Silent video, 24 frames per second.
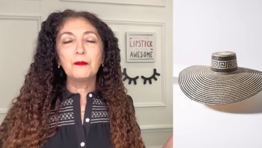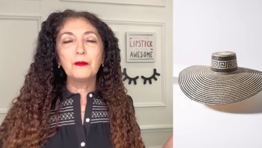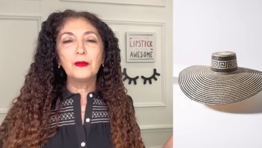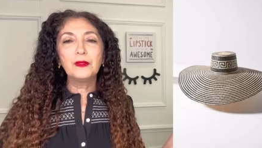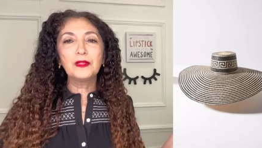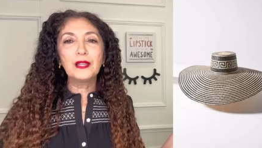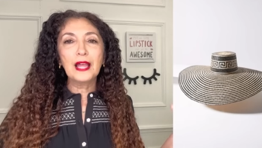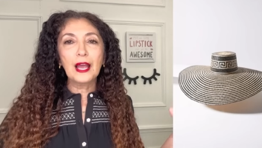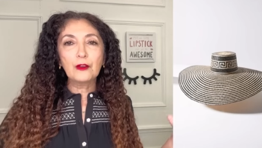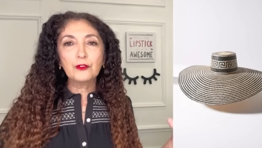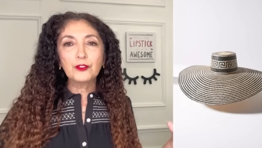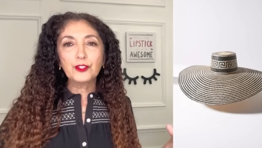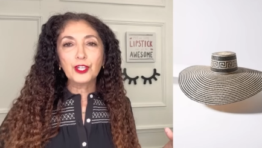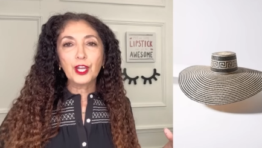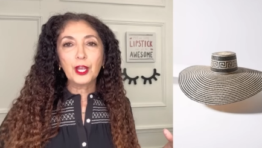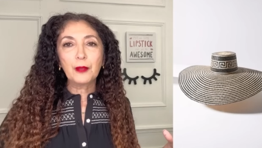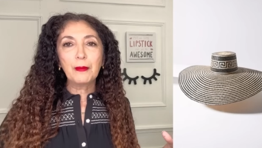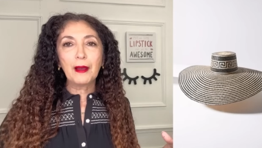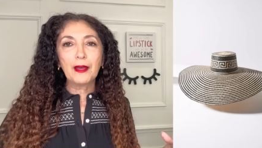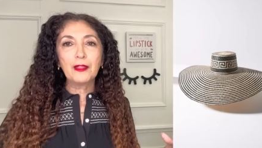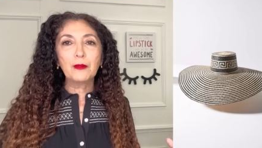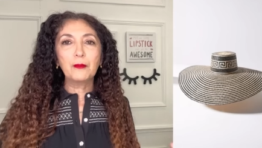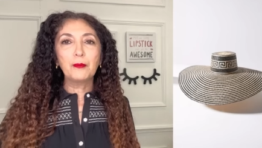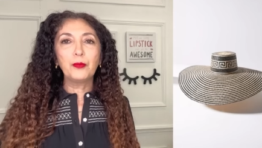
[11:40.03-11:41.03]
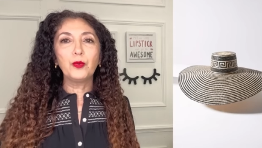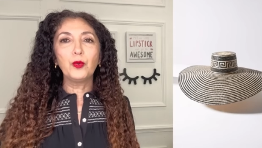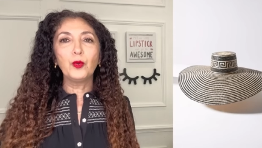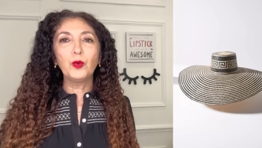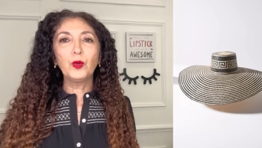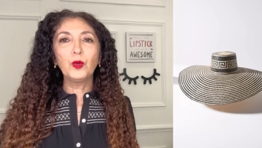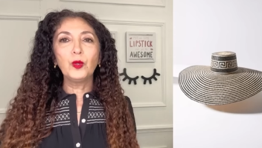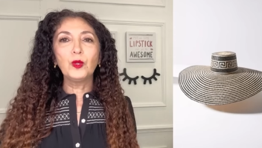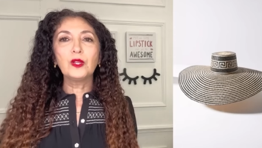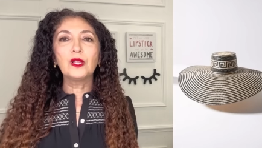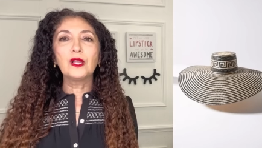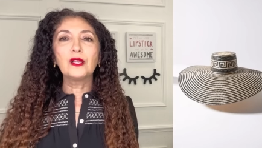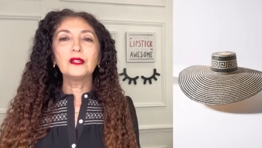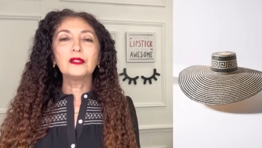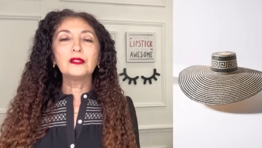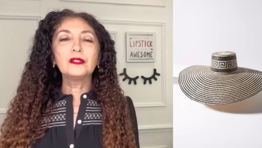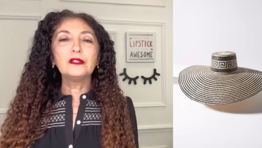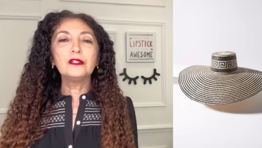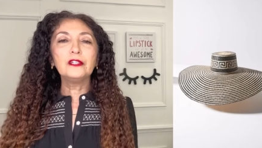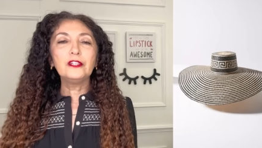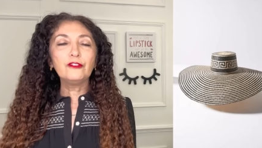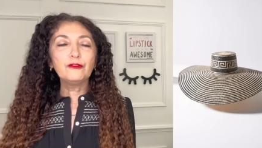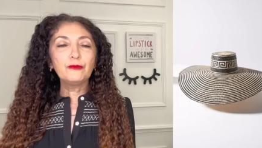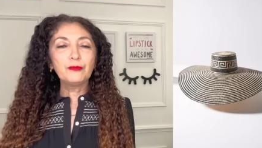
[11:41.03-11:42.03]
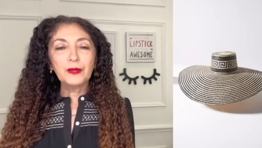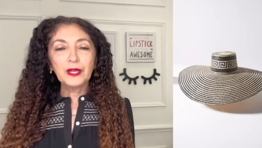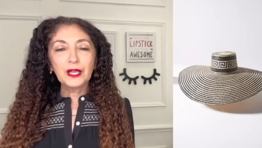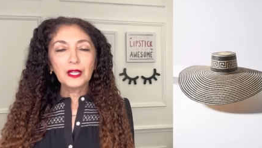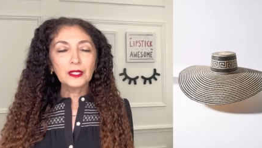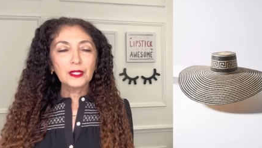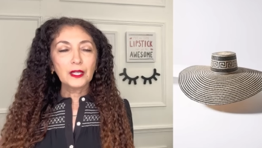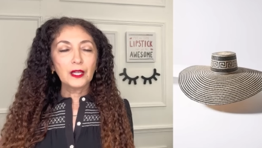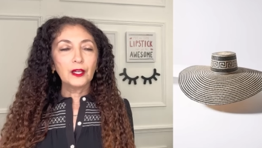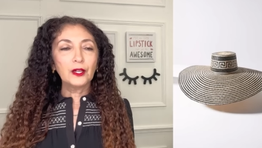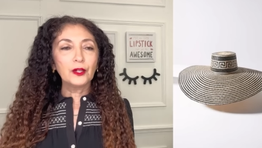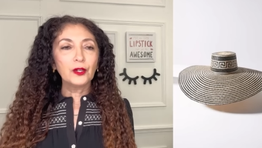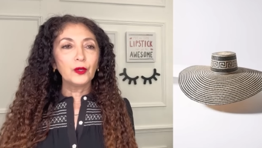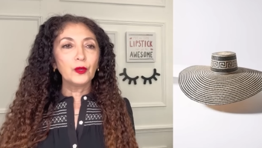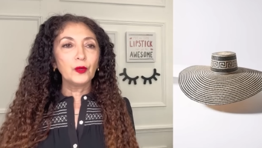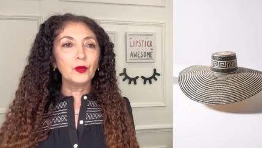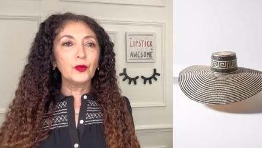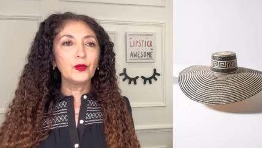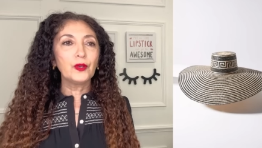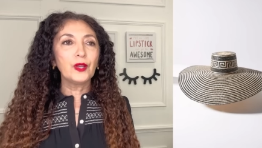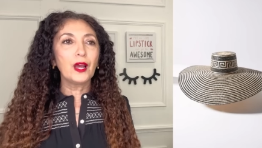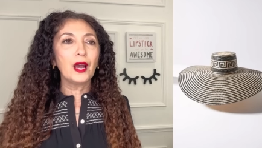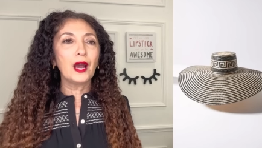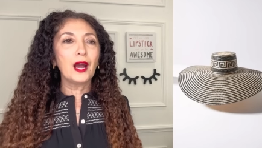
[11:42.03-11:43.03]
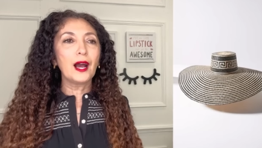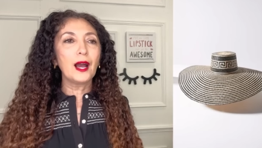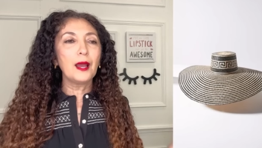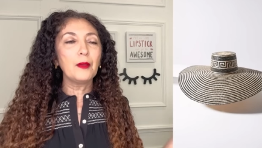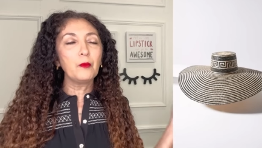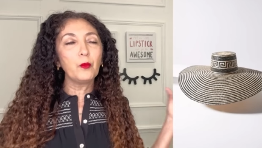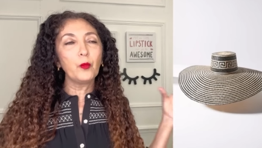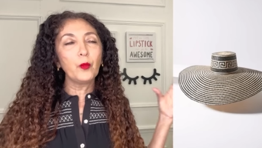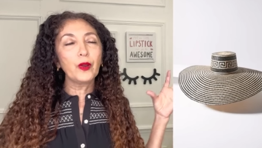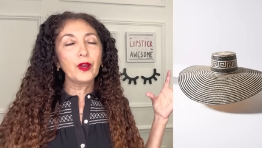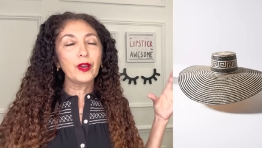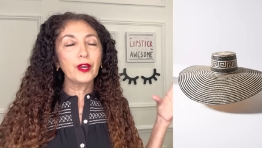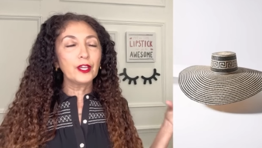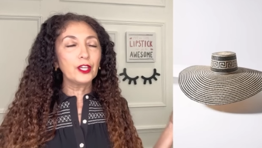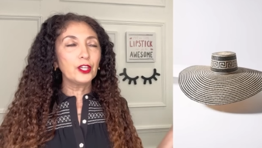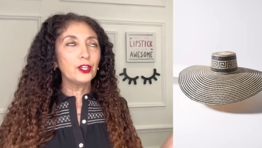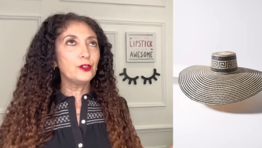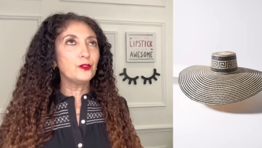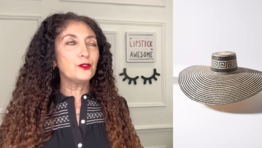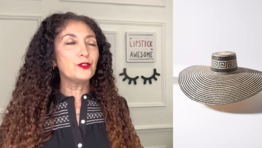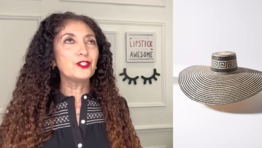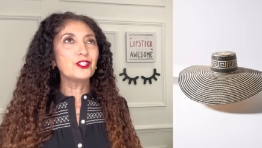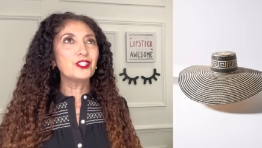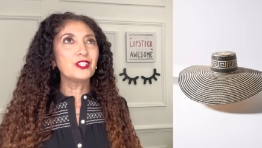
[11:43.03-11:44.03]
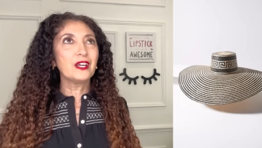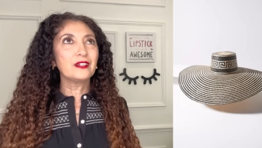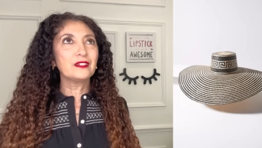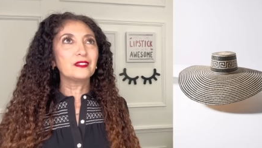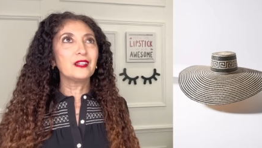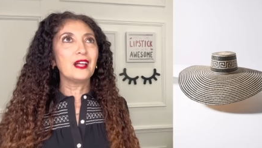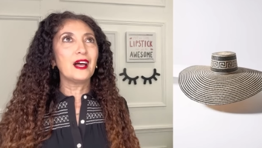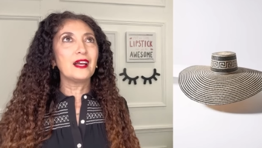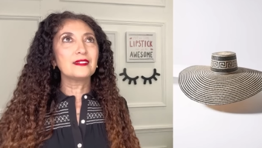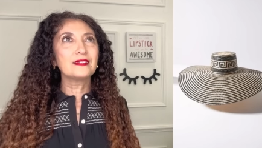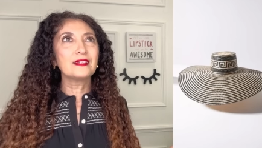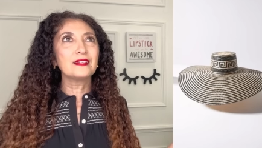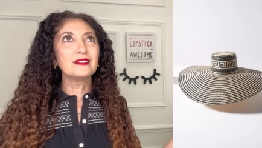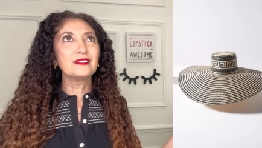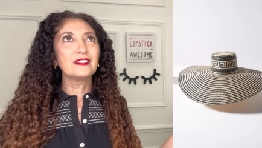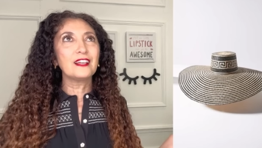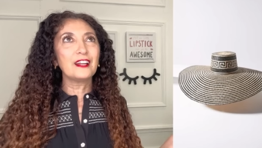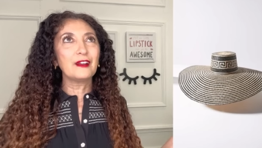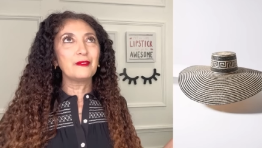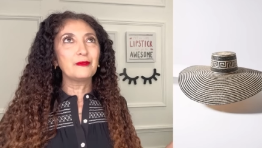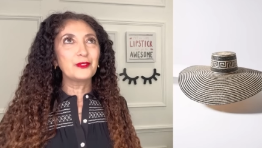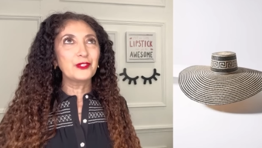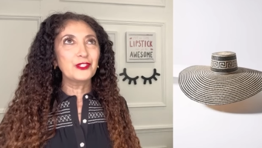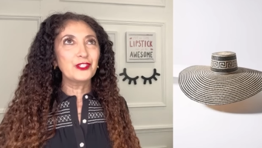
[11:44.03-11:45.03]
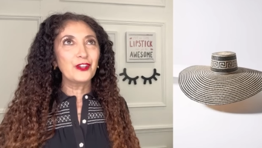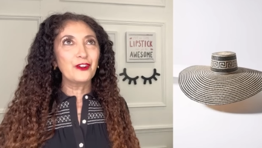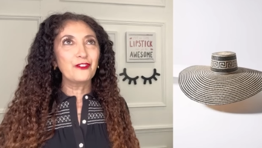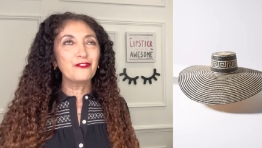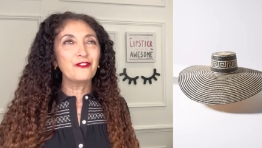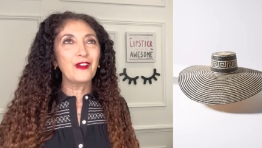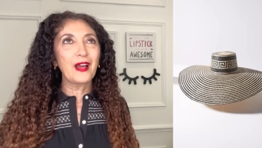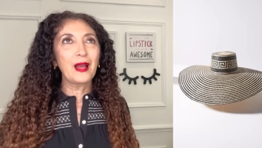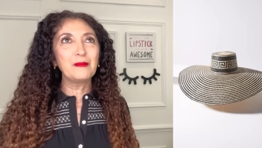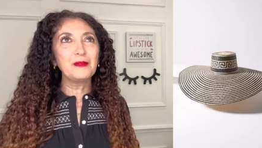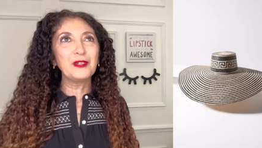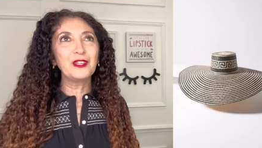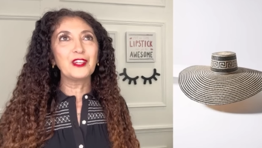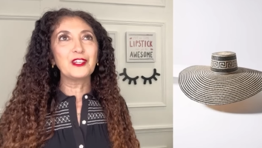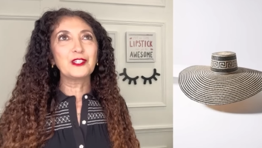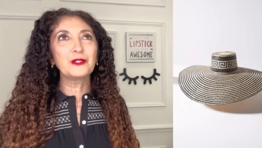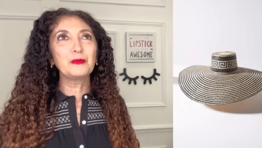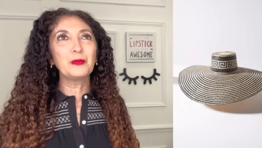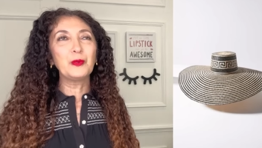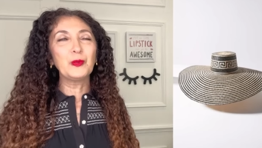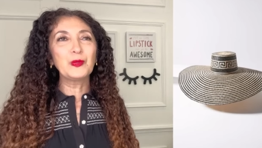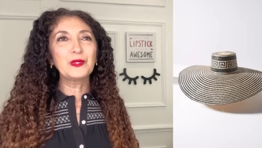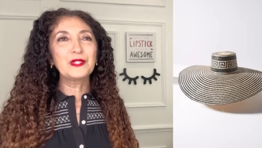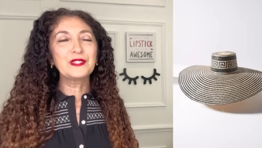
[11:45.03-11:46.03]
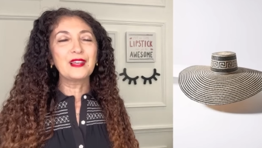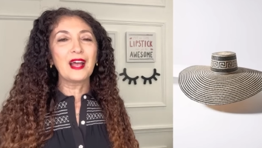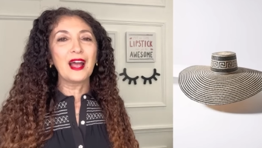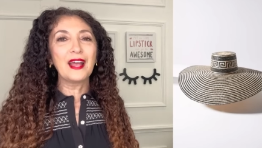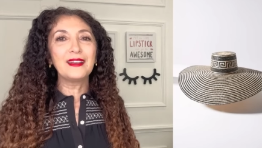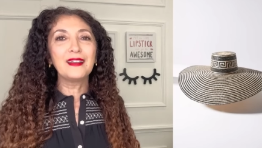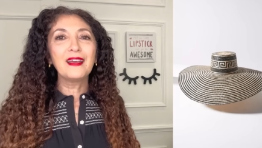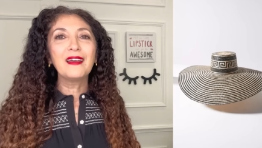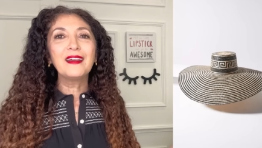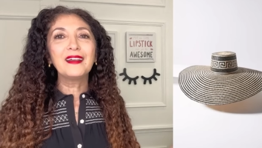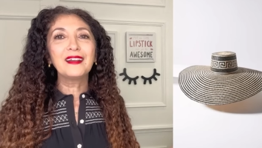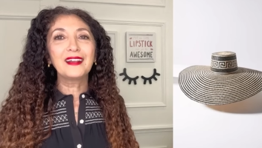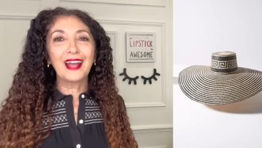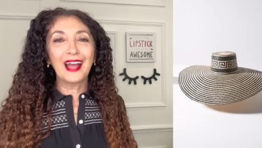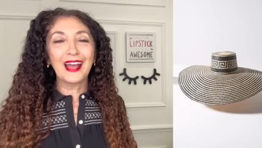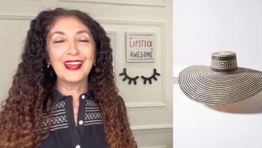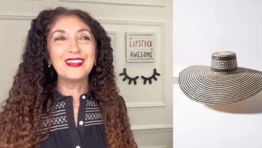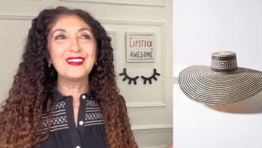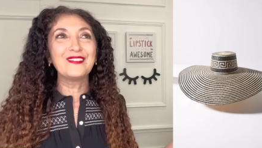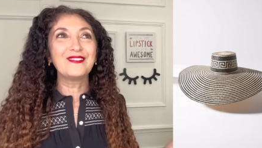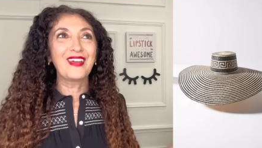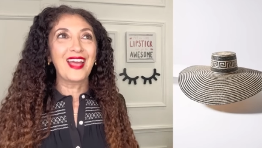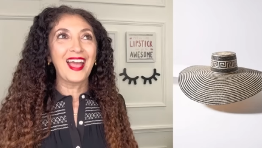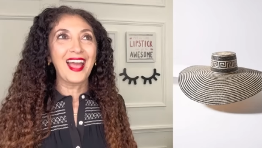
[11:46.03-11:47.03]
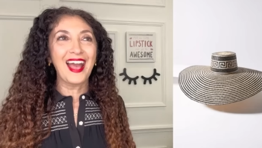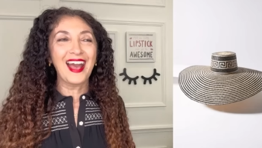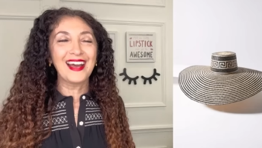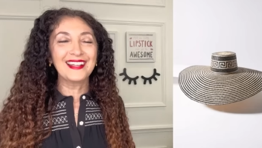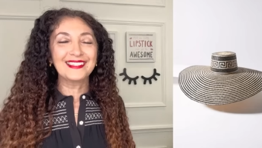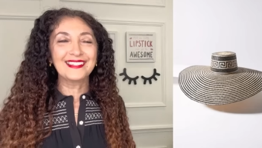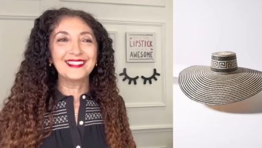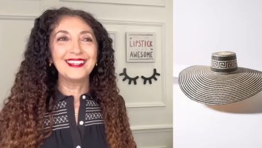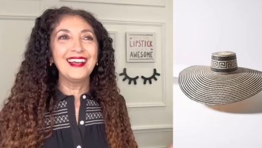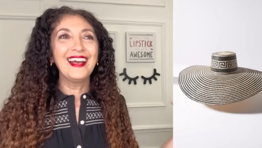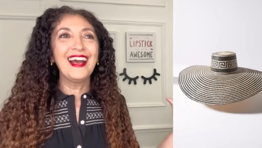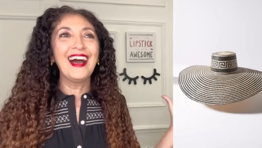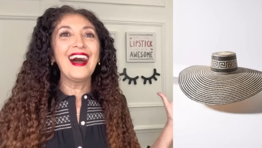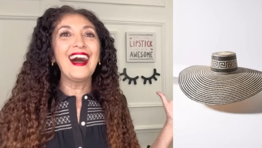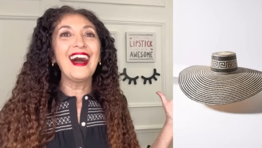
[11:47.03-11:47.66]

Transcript: lounging by the pool. Leave me alone. I'm wearing huge sunglasses and I'm so fabulous poolside kind of hat.